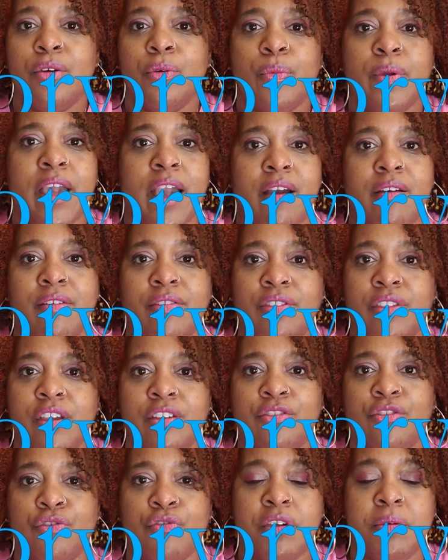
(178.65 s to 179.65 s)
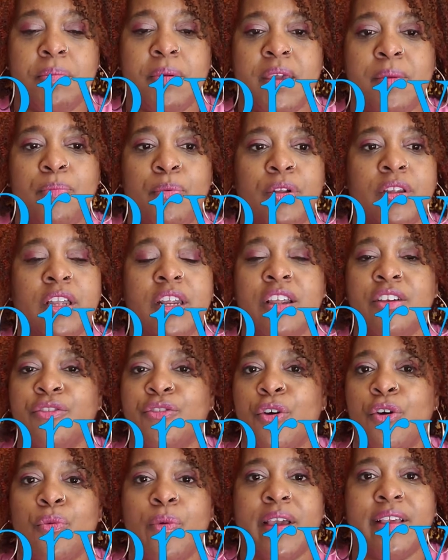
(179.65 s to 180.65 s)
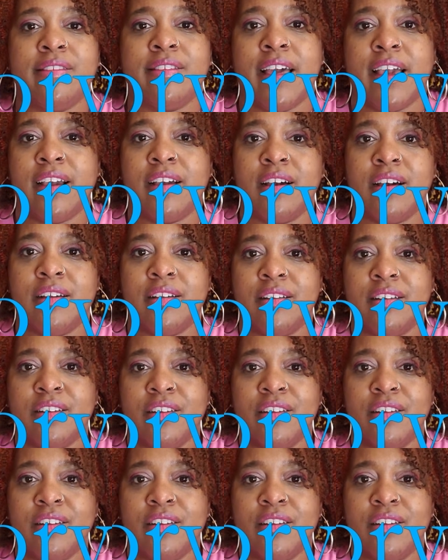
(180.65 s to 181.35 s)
We have there's three people and there's always like a